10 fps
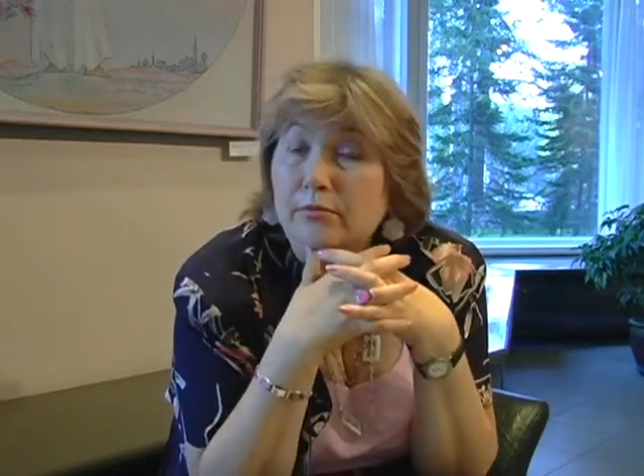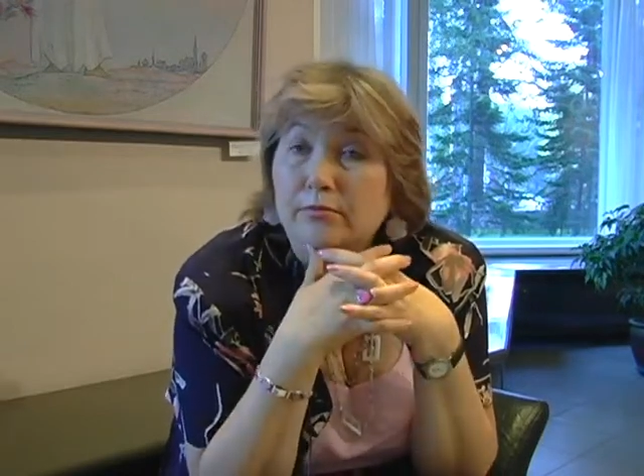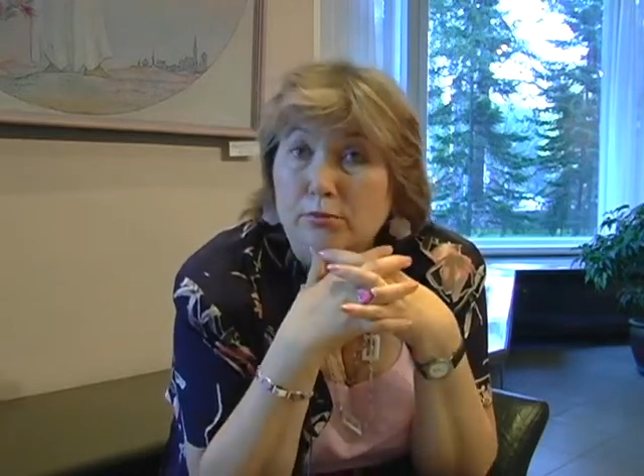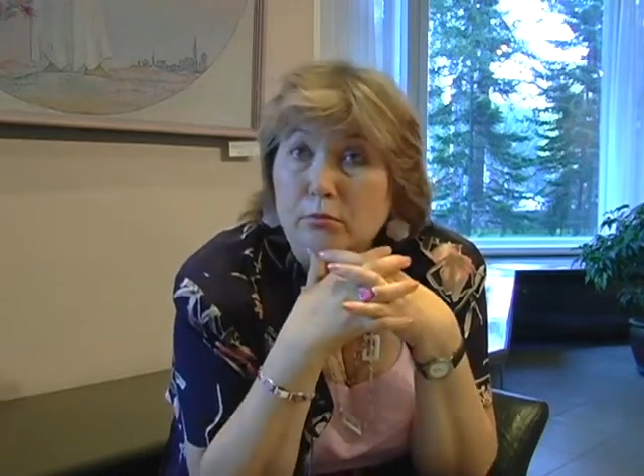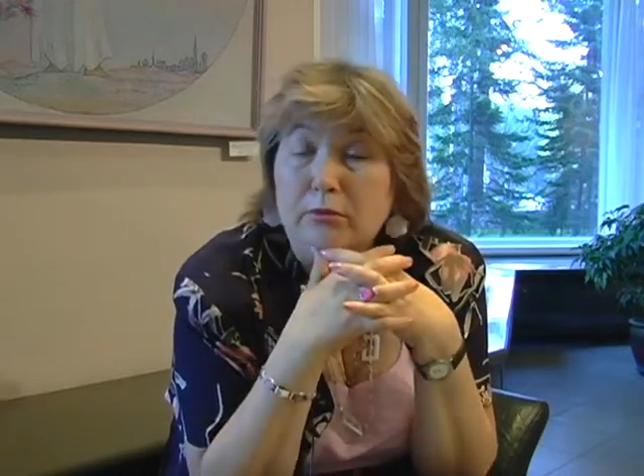
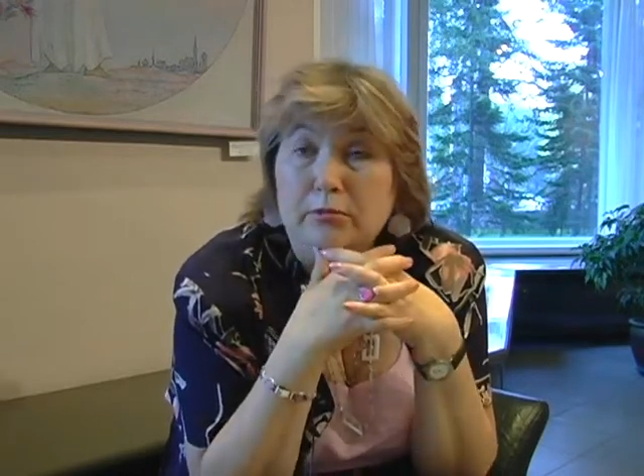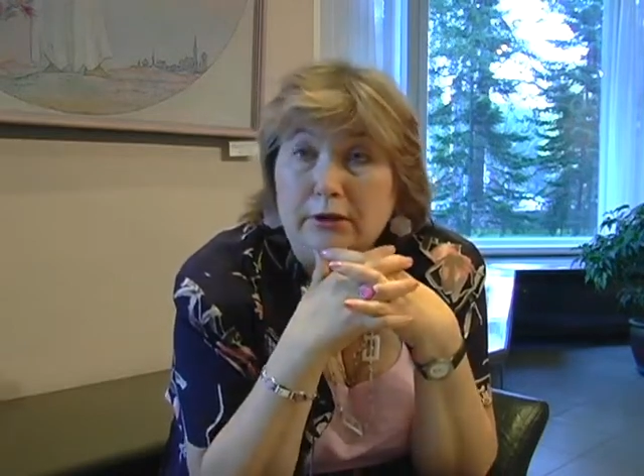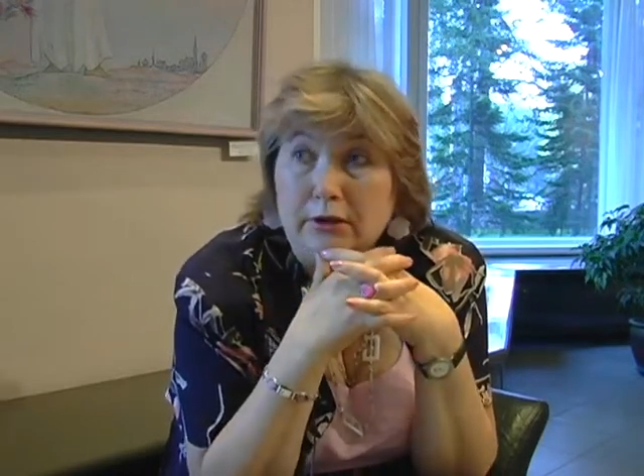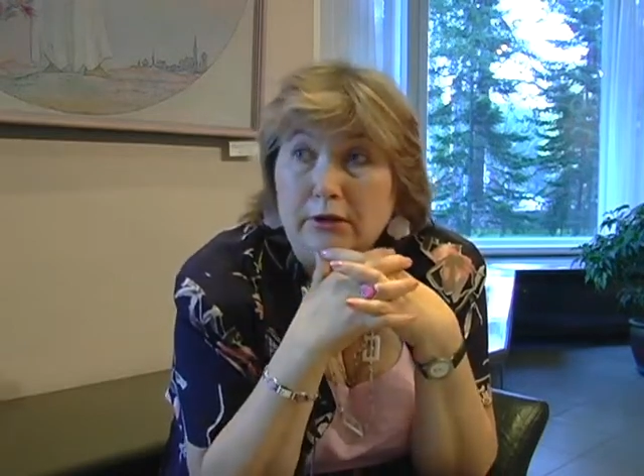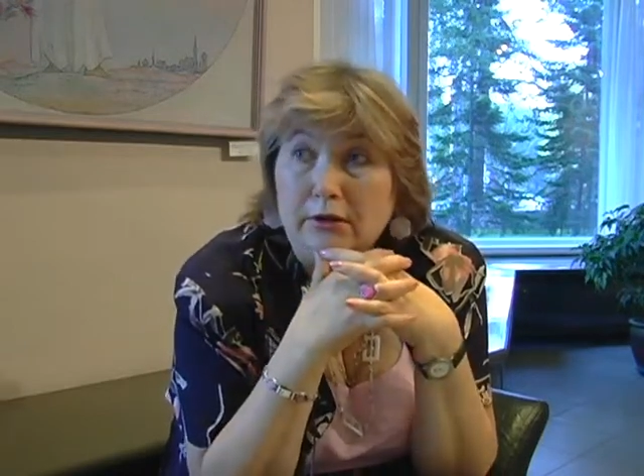
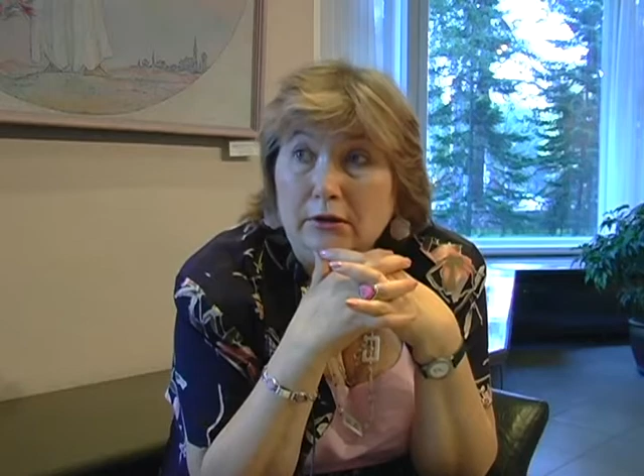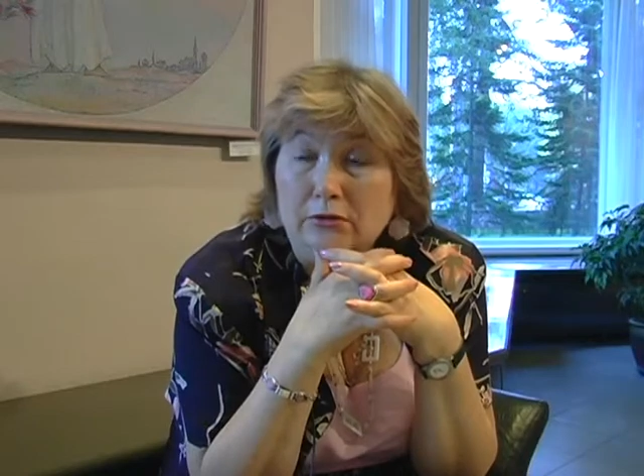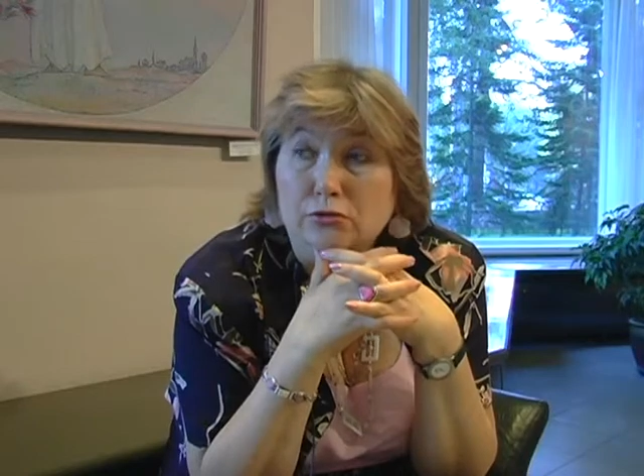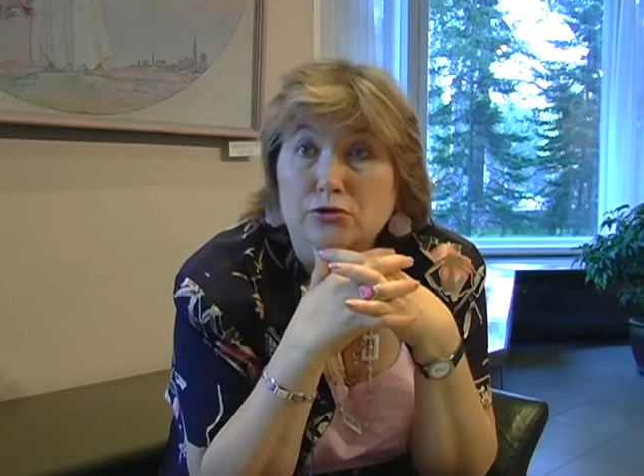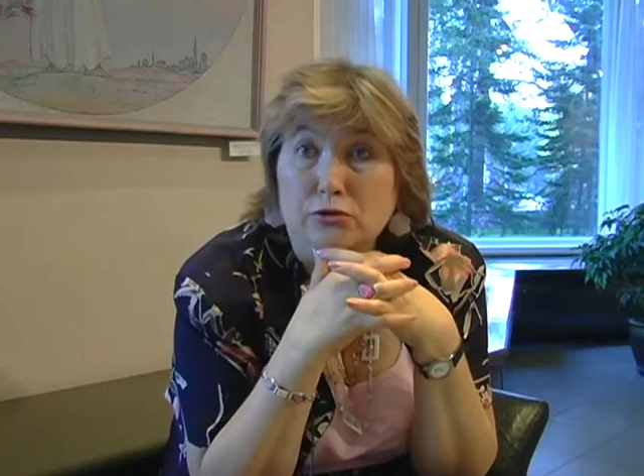probably
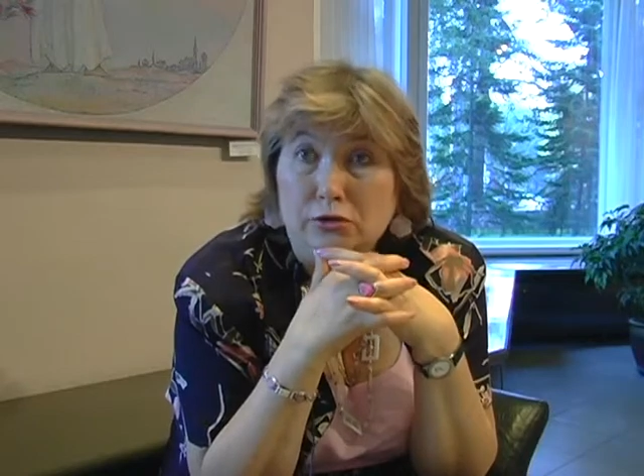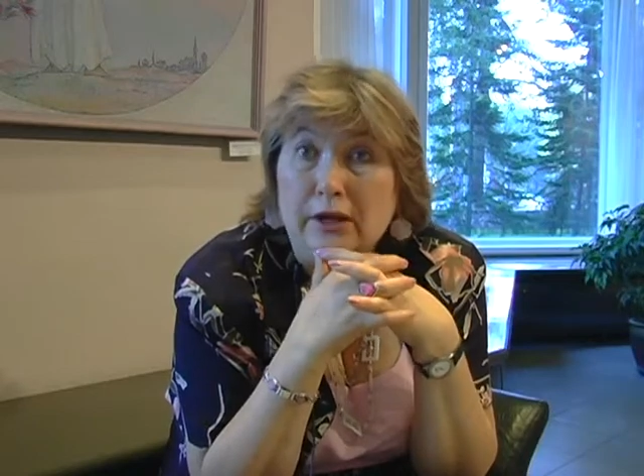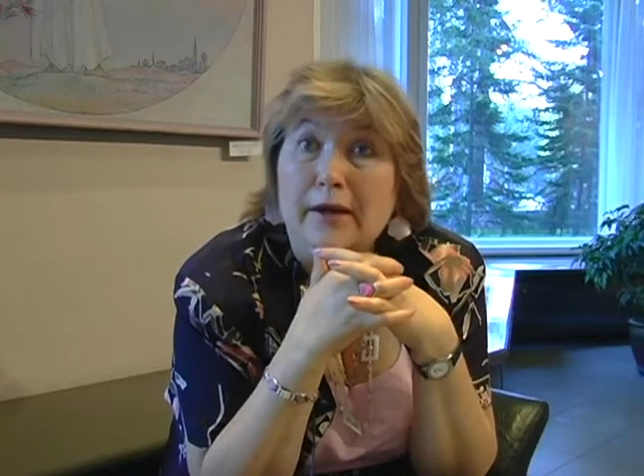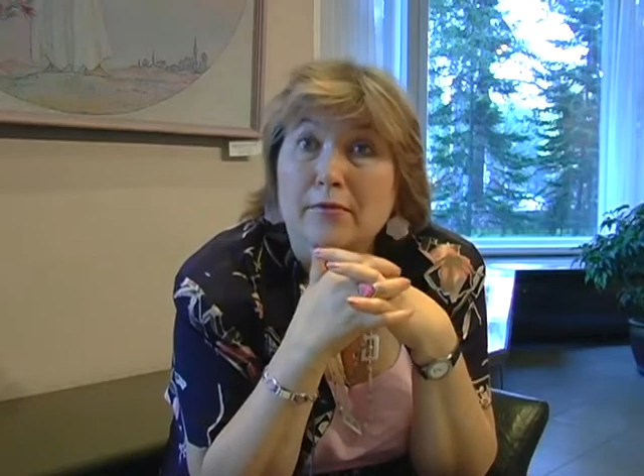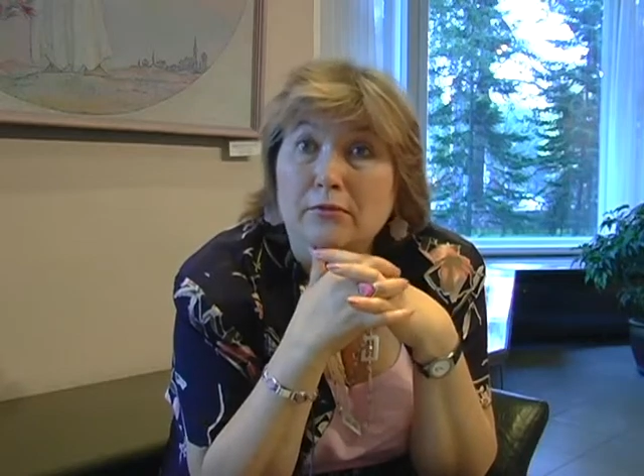too short
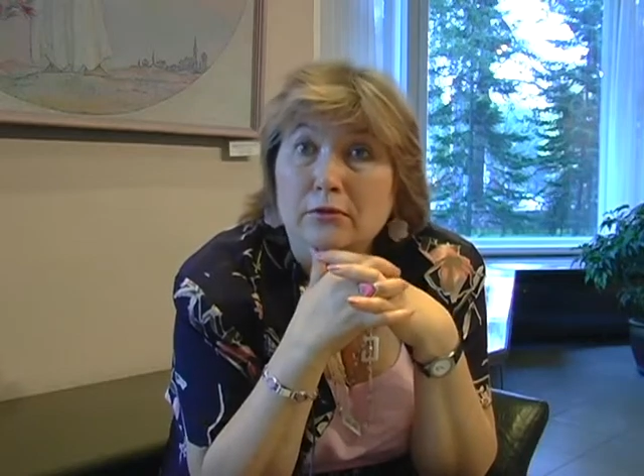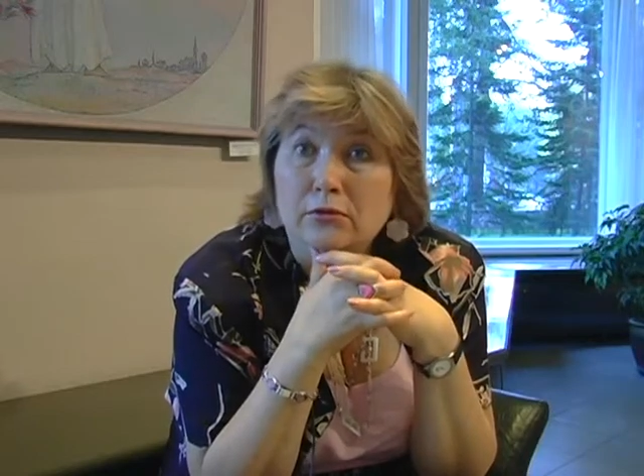time